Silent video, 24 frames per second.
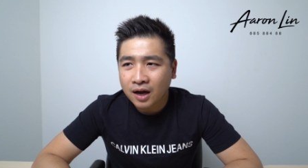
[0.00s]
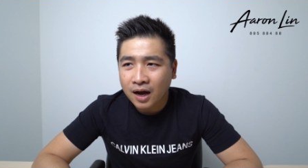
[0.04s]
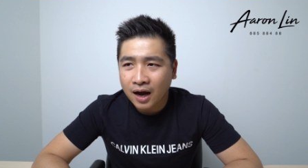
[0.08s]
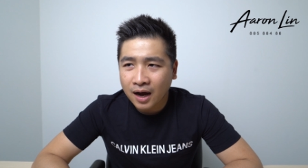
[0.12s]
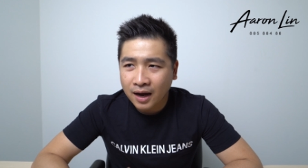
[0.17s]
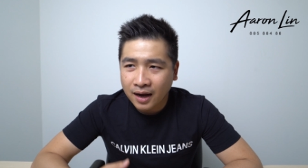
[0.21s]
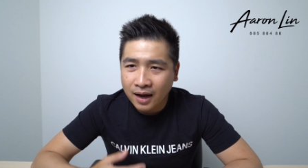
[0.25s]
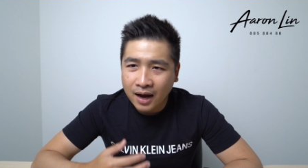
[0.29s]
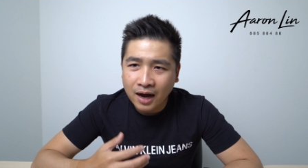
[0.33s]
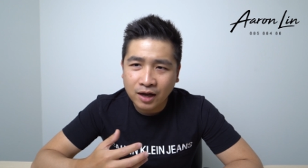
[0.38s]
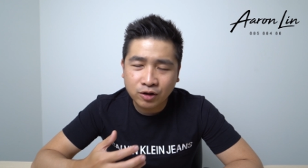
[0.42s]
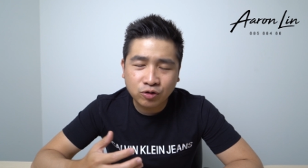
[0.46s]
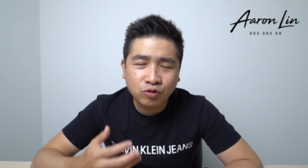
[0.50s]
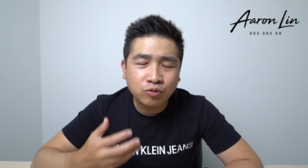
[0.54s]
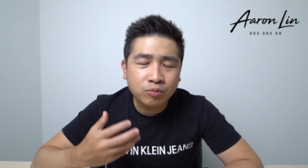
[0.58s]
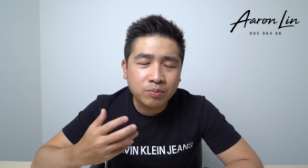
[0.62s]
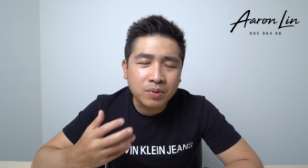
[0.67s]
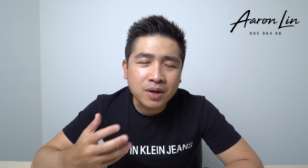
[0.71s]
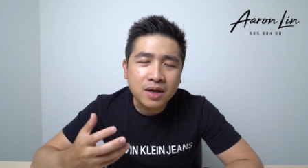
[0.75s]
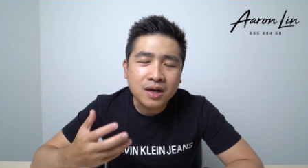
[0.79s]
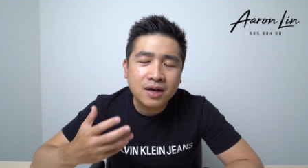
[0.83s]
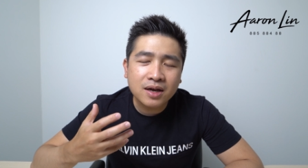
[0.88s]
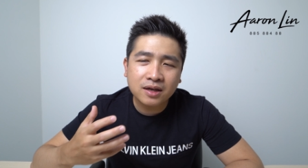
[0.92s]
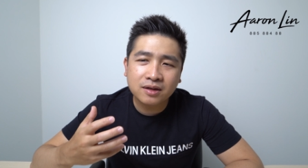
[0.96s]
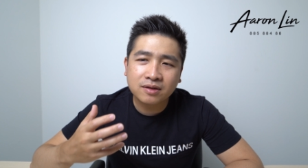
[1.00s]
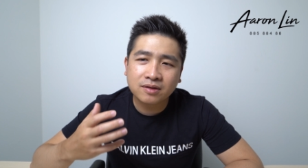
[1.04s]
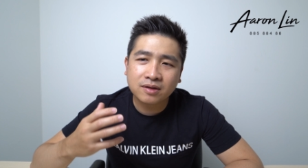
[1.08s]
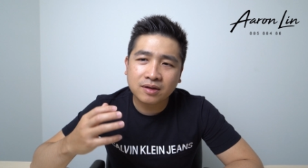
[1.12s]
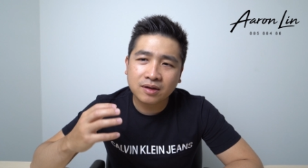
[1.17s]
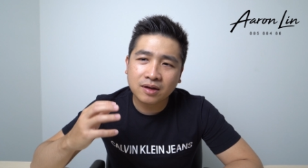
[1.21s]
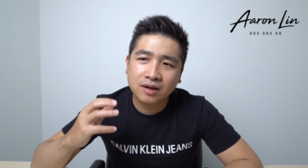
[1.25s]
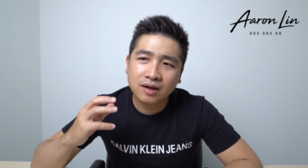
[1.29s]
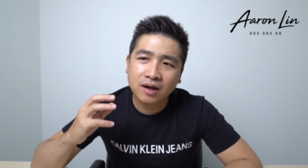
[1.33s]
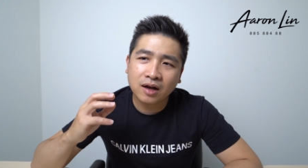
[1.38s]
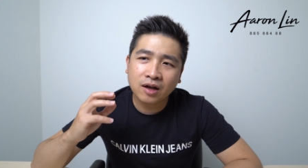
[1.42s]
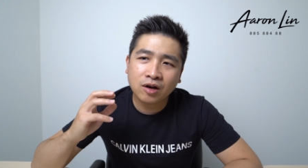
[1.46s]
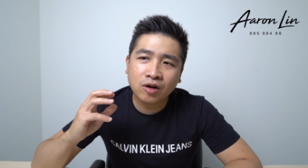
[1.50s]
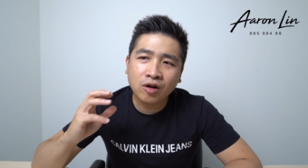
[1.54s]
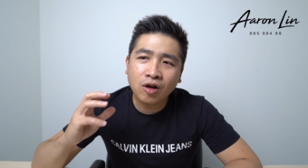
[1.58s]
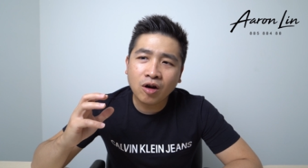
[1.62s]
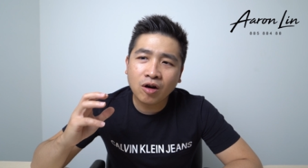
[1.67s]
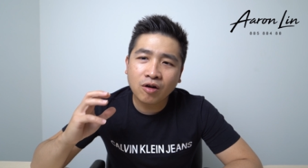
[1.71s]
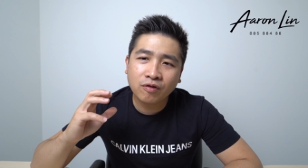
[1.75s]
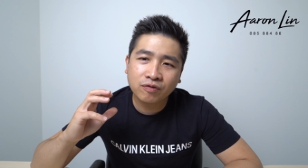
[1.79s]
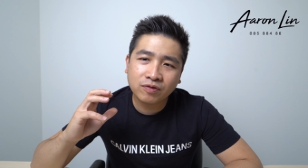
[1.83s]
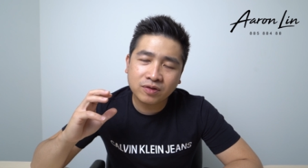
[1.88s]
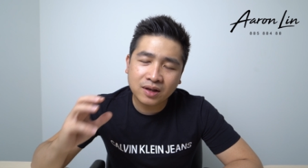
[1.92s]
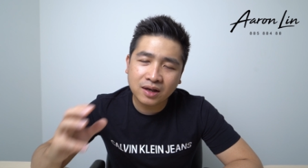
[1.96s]
to me, is a
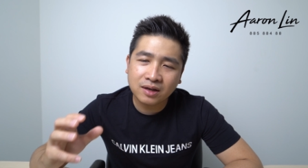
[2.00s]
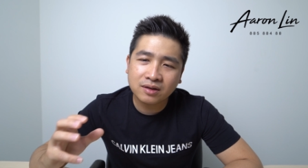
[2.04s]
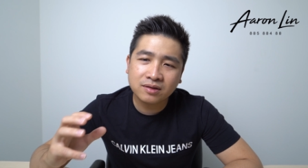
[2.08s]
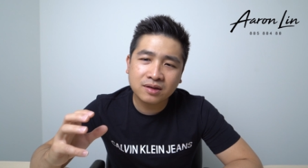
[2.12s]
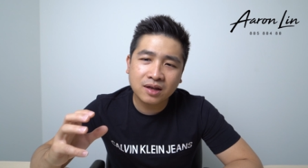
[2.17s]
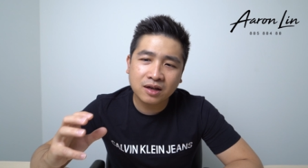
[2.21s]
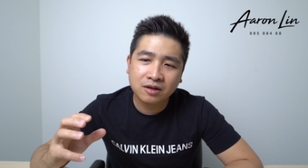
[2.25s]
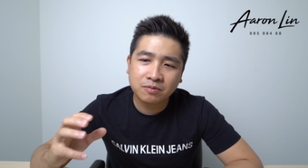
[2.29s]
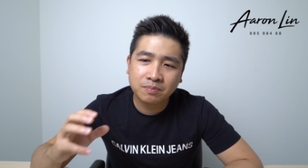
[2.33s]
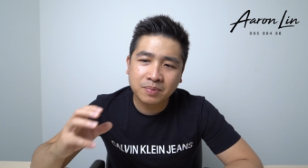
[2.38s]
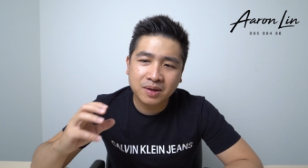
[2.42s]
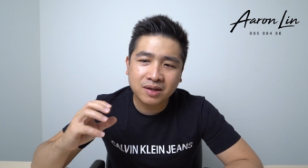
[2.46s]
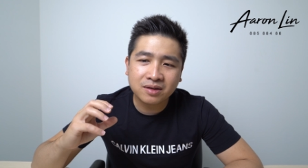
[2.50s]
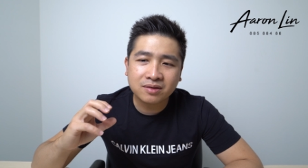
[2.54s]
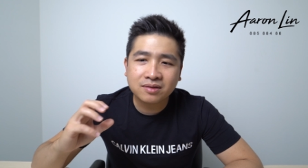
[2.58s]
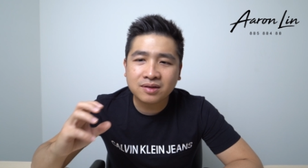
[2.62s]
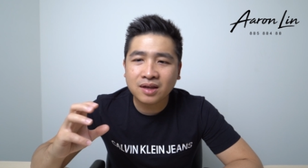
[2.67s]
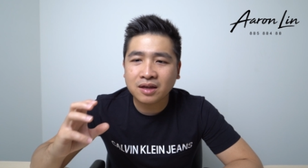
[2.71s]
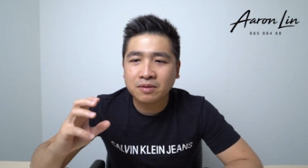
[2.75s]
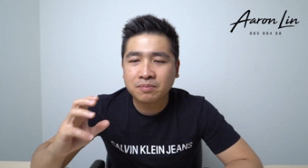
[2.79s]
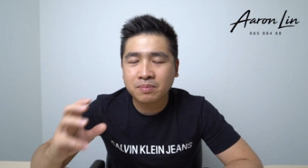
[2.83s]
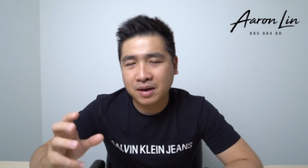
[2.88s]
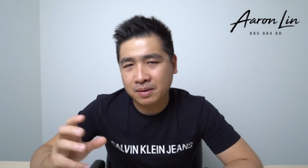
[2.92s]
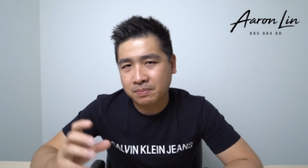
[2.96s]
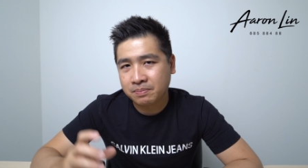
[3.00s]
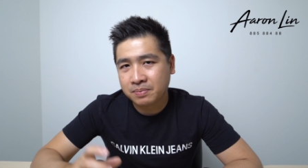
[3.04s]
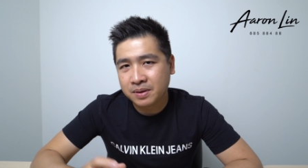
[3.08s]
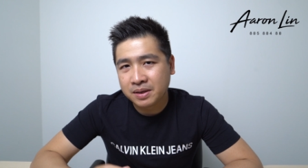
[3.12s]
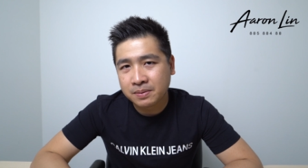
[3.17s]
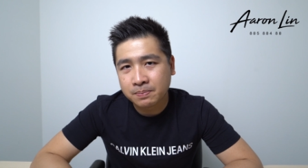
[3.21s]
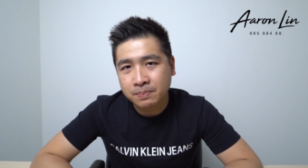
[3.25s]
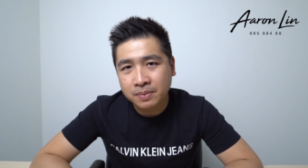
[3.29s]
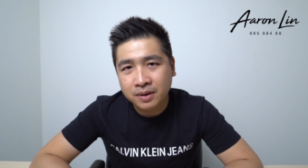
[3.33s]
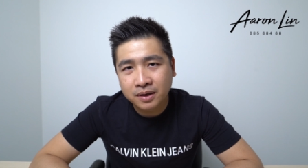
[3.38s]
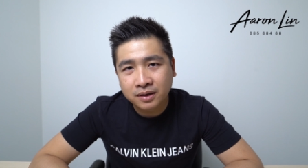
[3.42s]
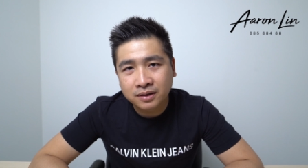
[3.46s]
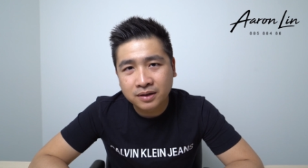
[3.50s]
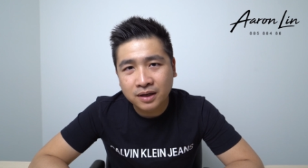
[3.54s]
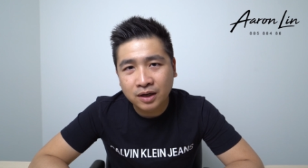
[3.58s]
lot of things that's being said by people.